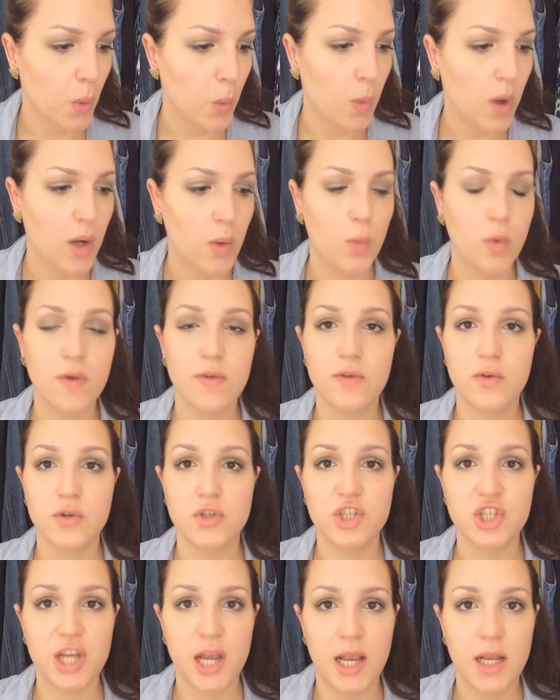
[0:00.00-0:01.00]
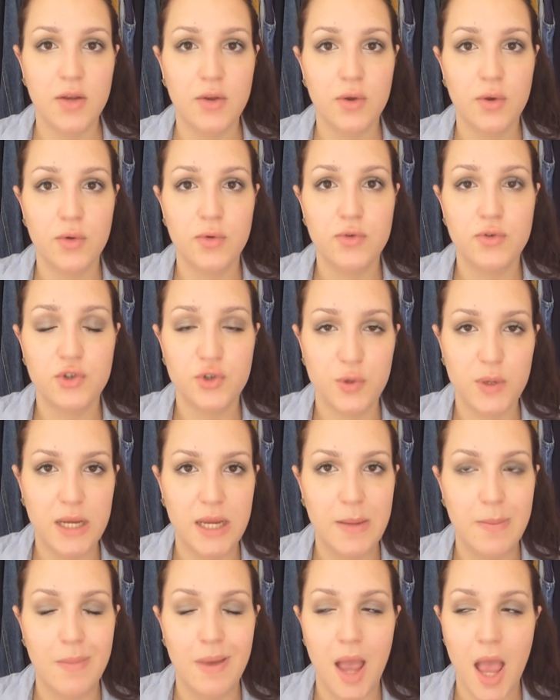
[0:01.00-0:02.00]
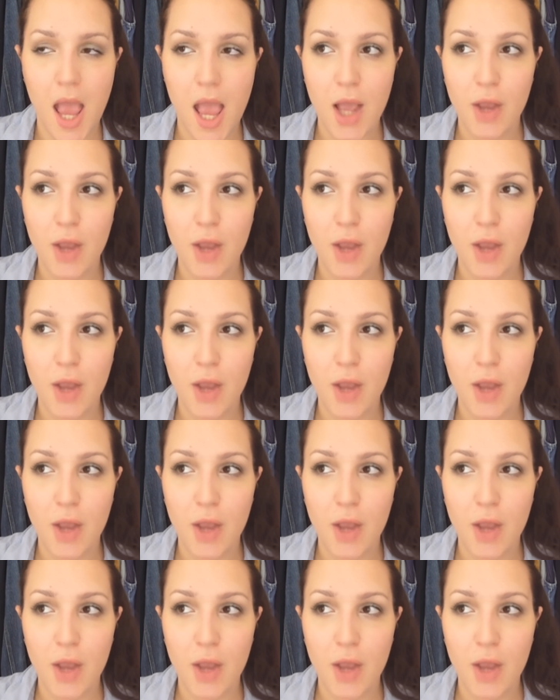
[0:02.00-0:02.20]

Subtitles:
What was your childhood dream?